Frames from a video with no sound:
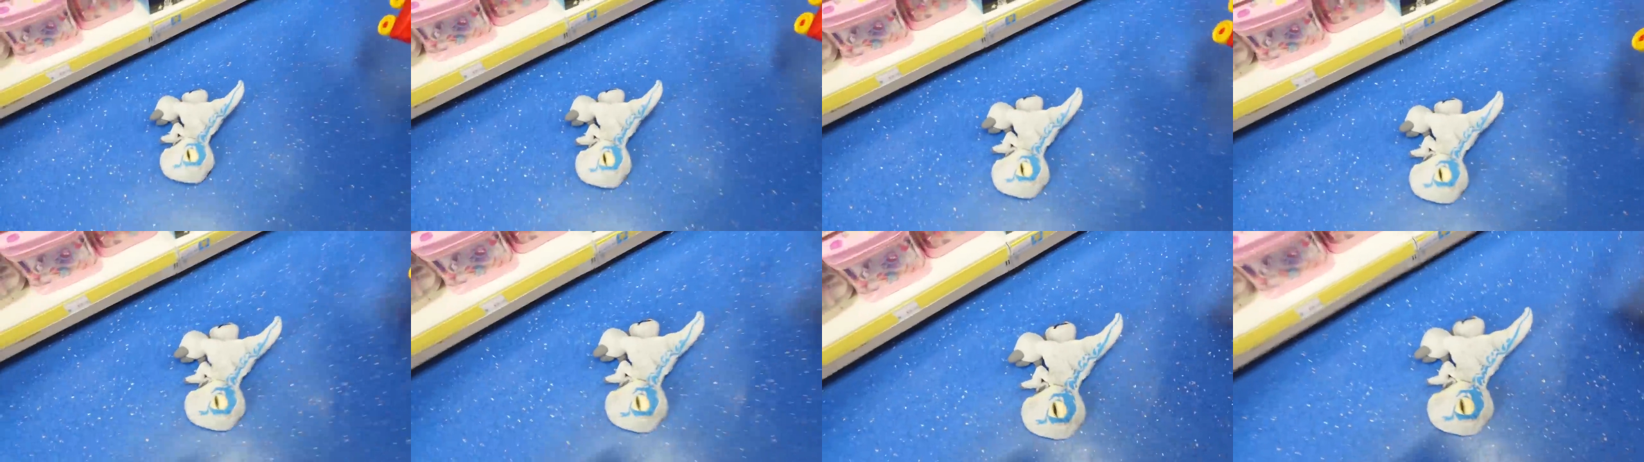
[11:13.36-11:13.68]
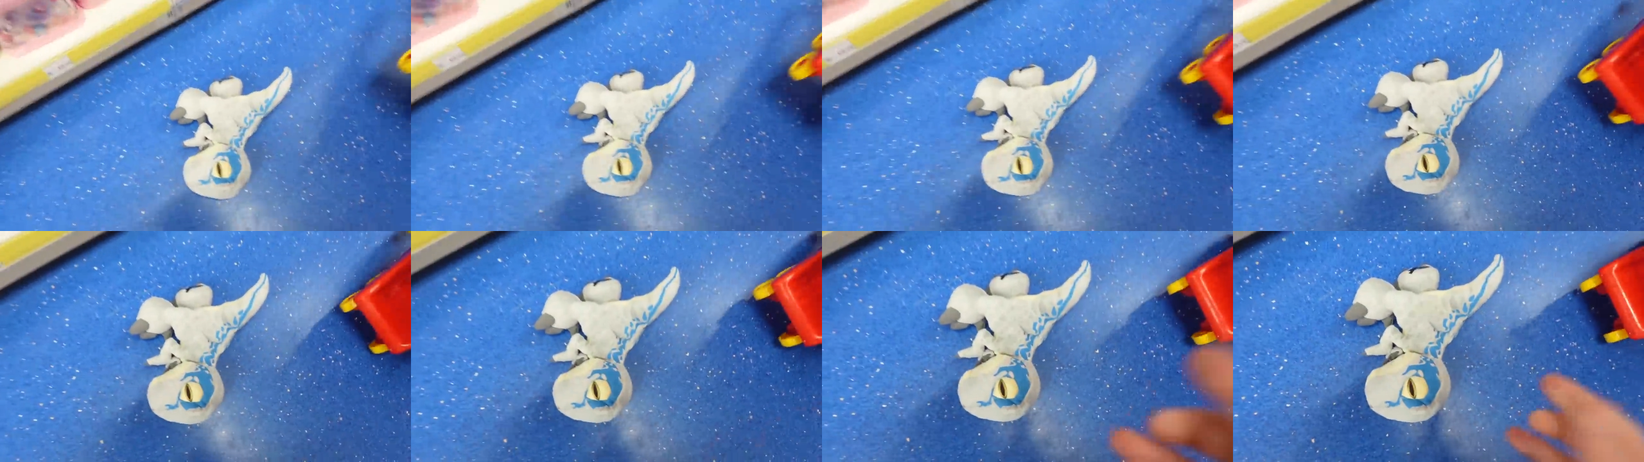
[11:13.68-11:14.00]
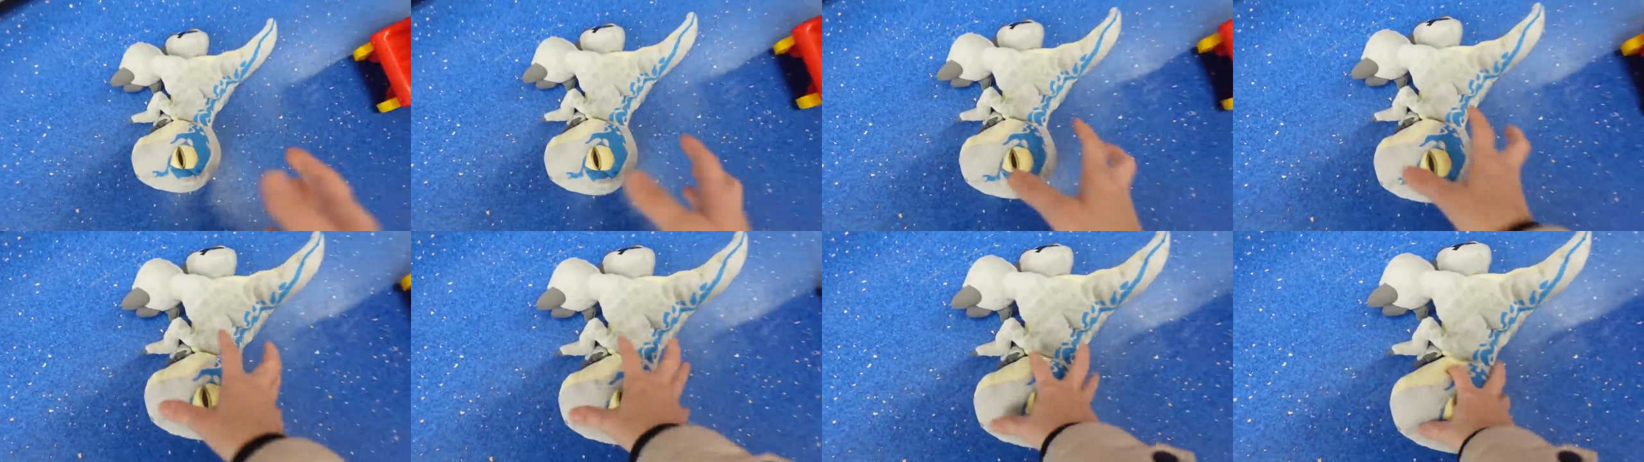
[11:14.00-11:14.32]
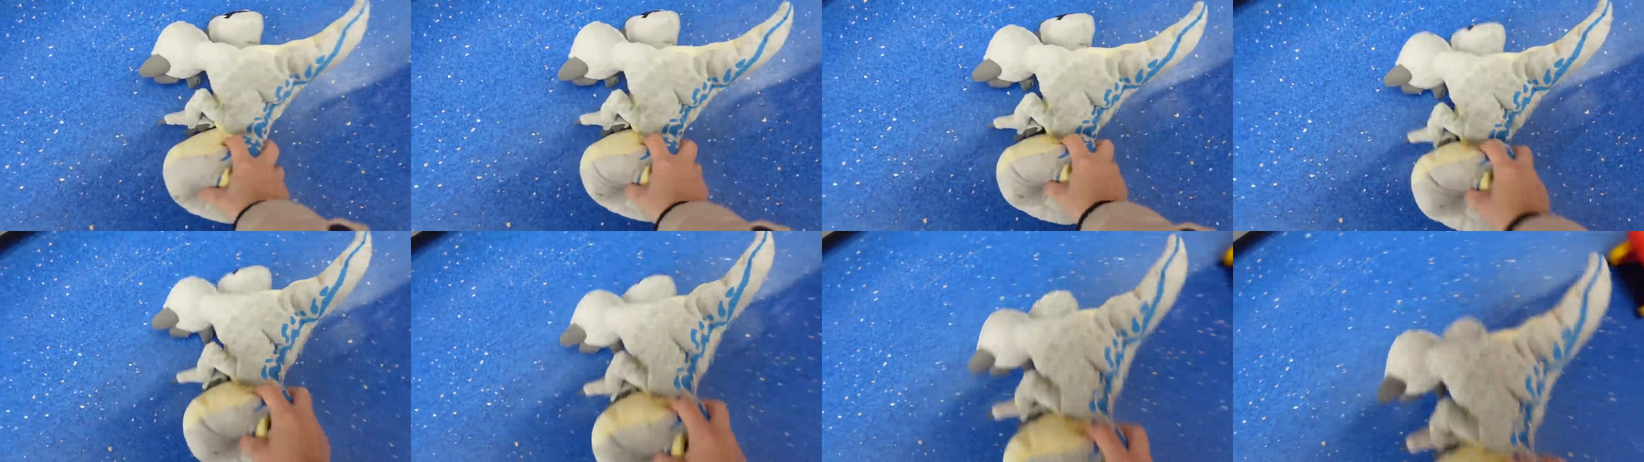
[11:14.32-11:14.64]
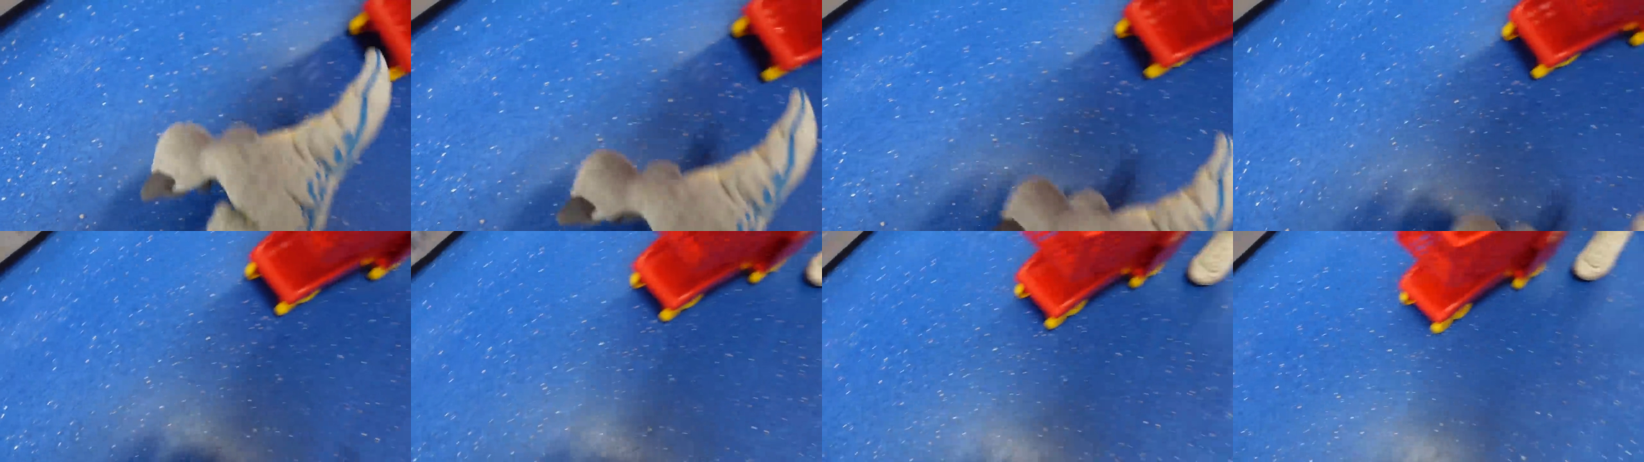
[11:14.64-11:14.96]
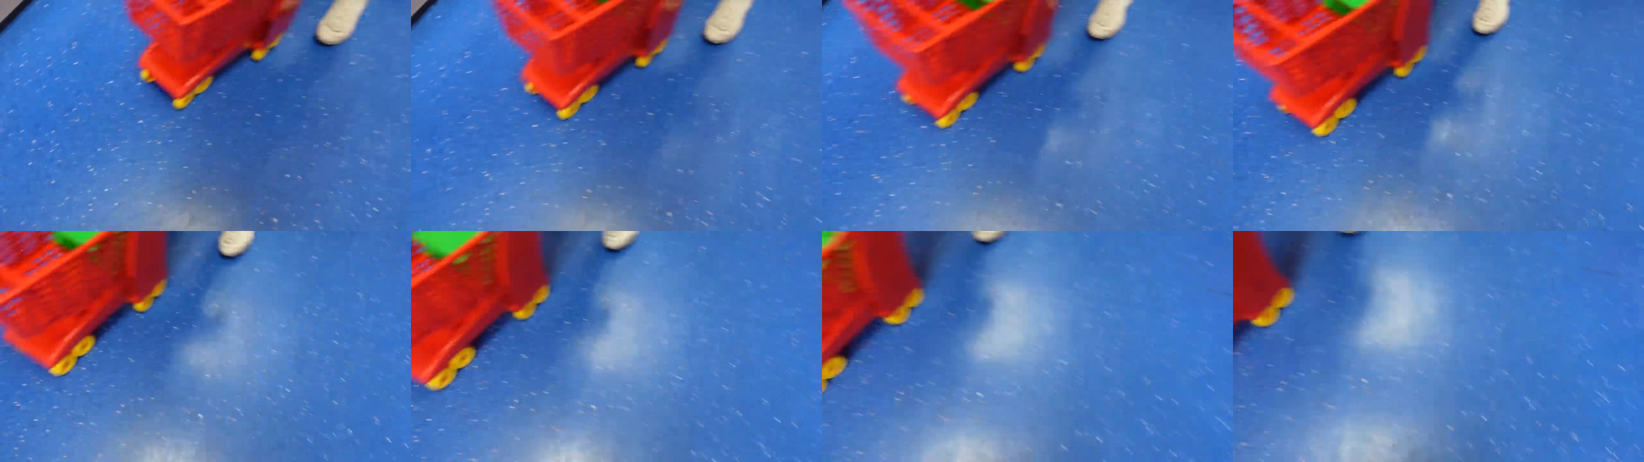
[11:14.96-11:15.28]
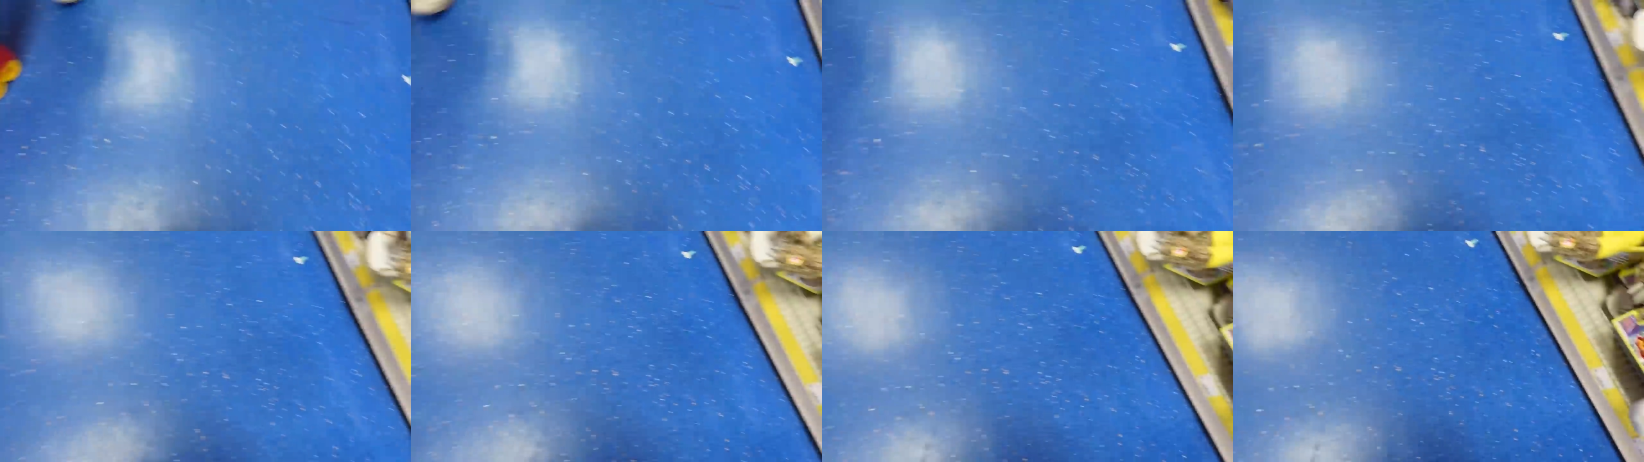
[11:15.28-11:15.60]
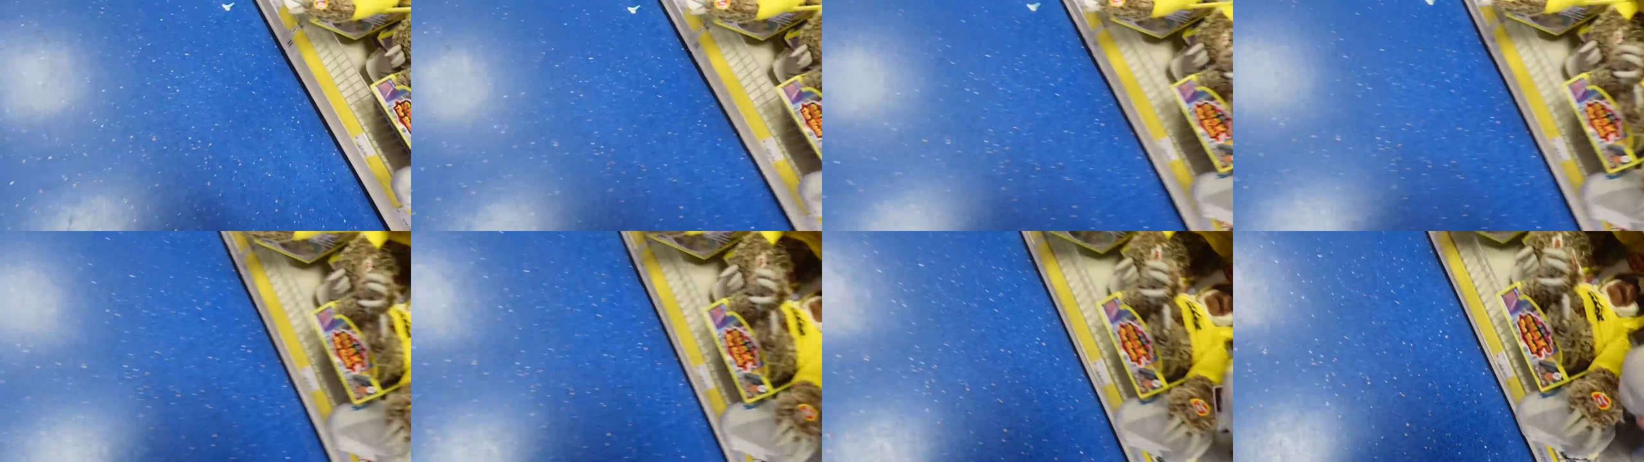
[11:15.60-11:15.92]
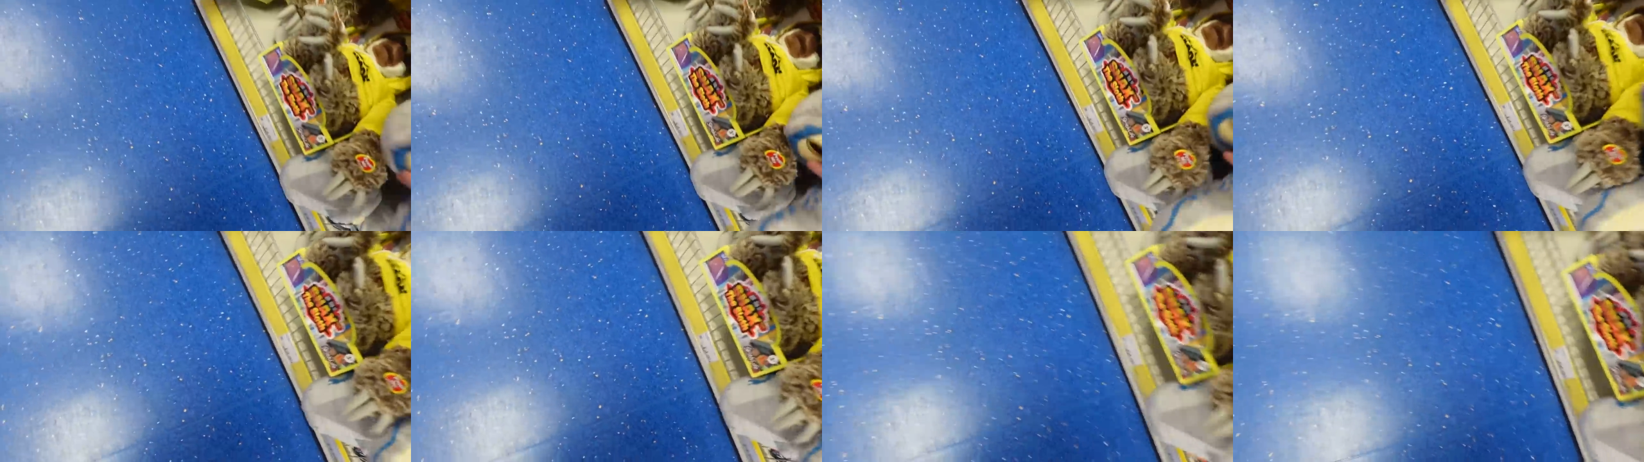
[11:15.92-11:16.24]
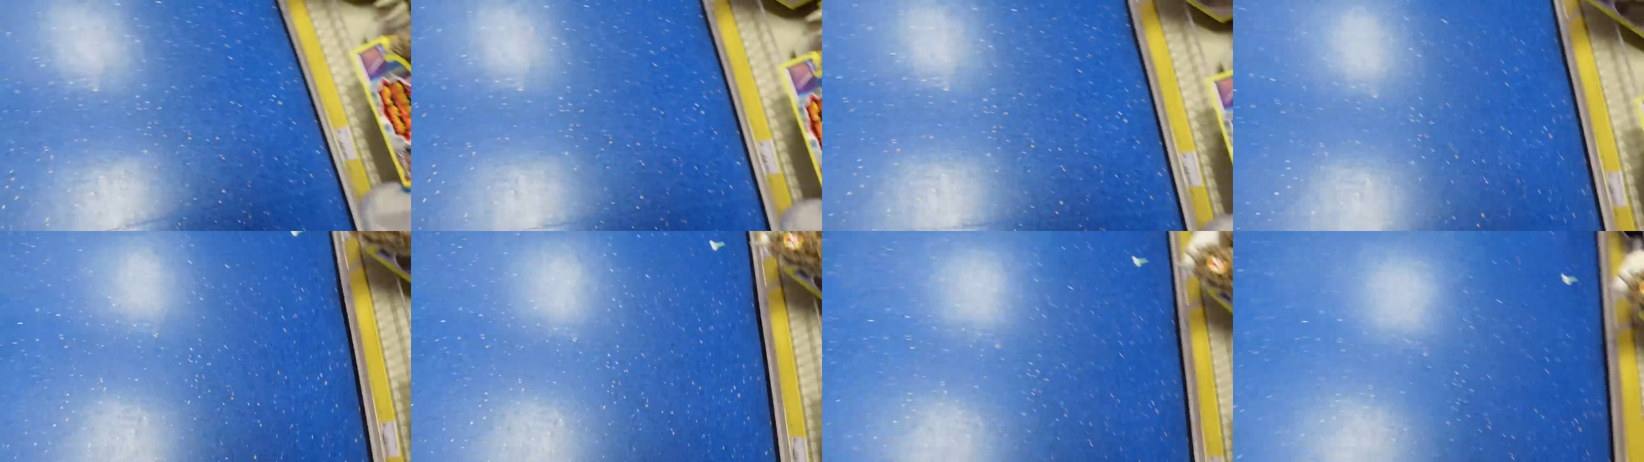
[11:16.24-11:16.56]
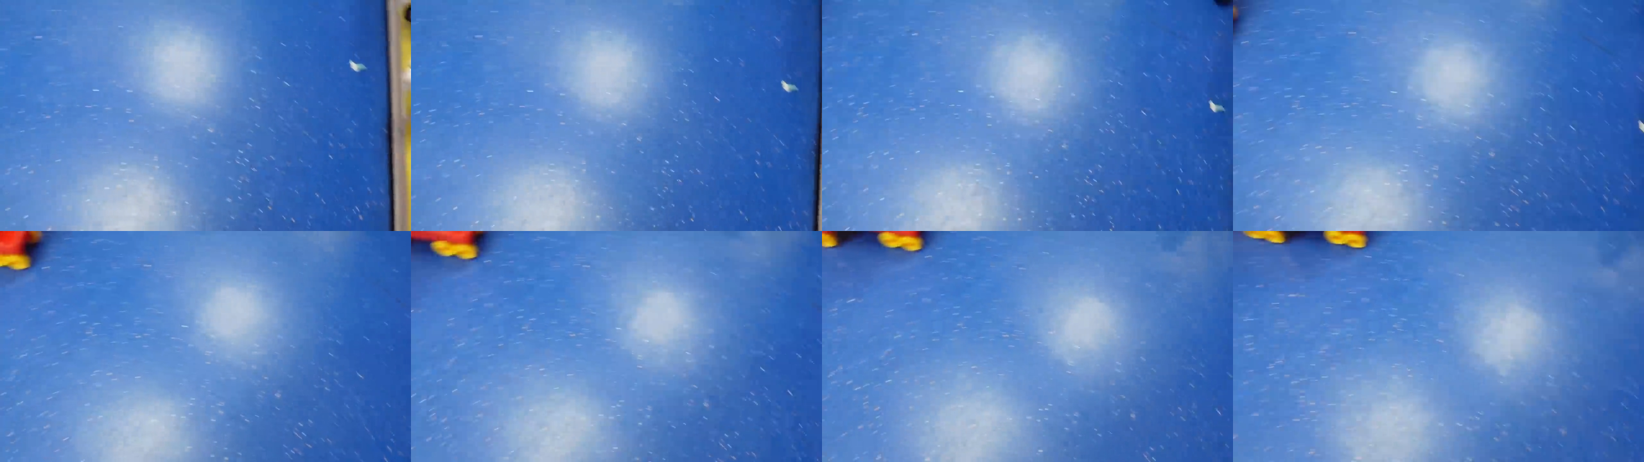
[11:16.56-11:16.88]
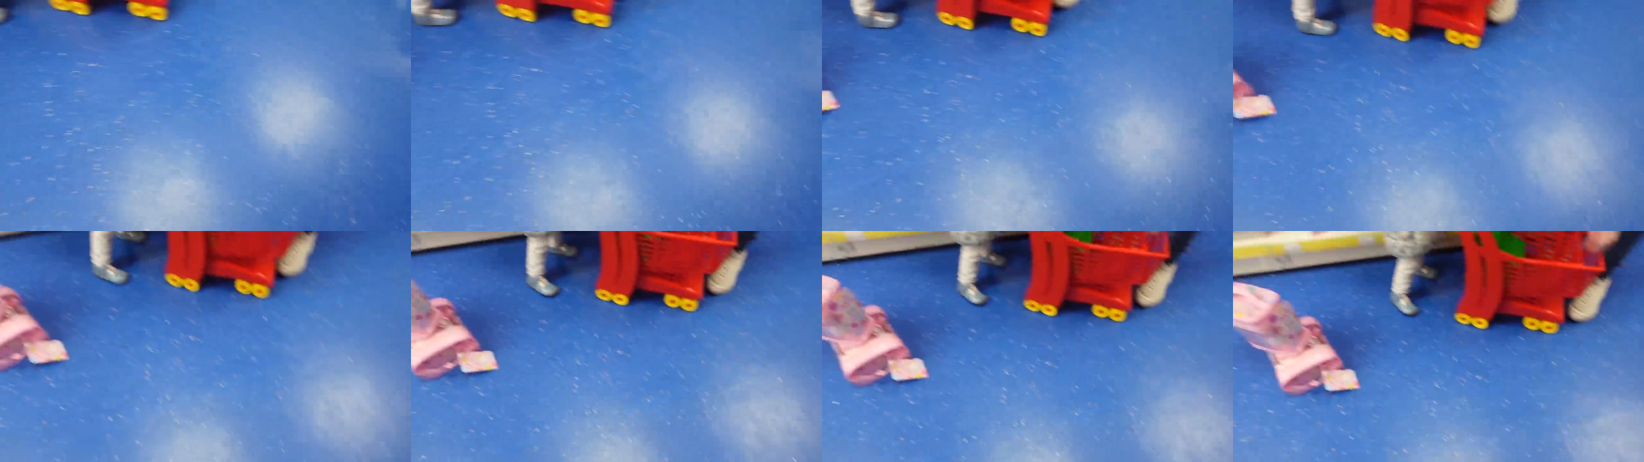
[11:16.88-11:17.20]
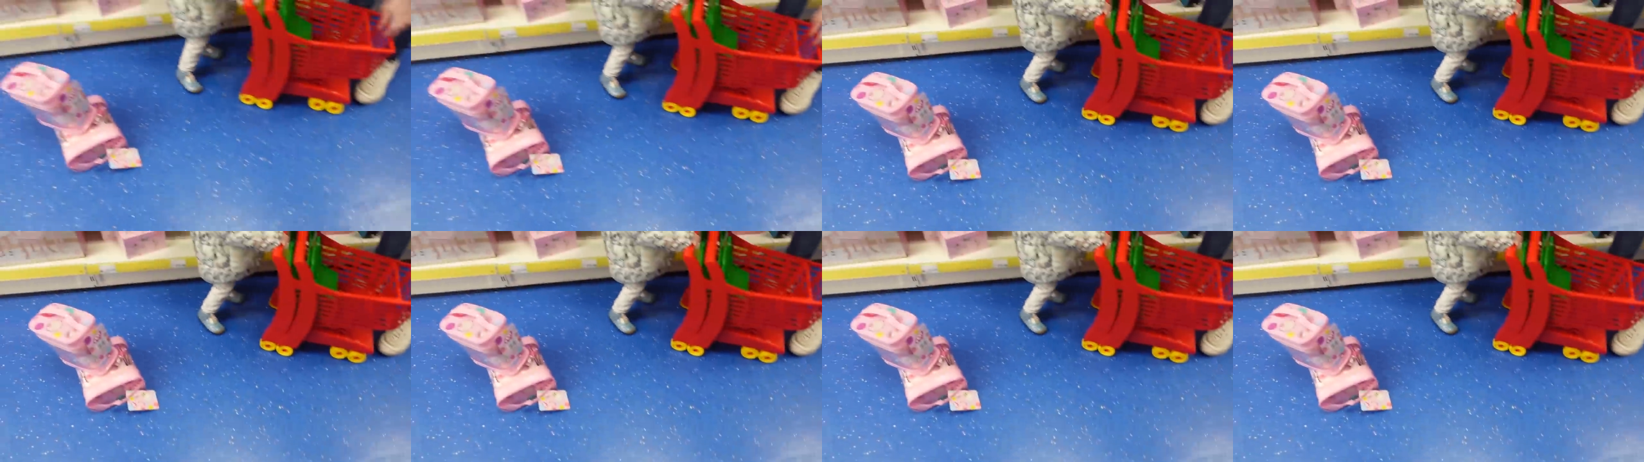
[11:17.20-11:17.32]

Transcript: (no speaker visible)